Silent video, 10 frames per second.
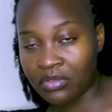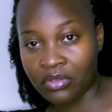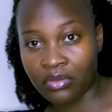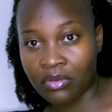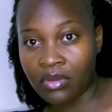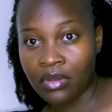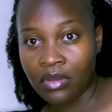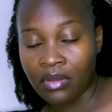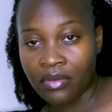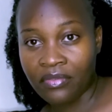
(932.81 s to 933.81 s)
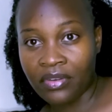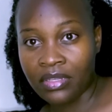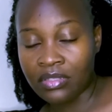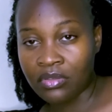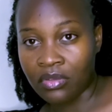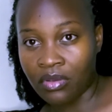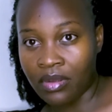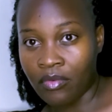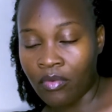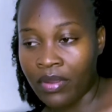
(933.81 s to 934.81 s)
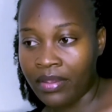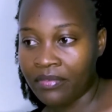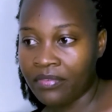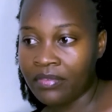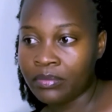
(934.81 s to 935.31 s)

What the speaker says: to your friends, to your wife.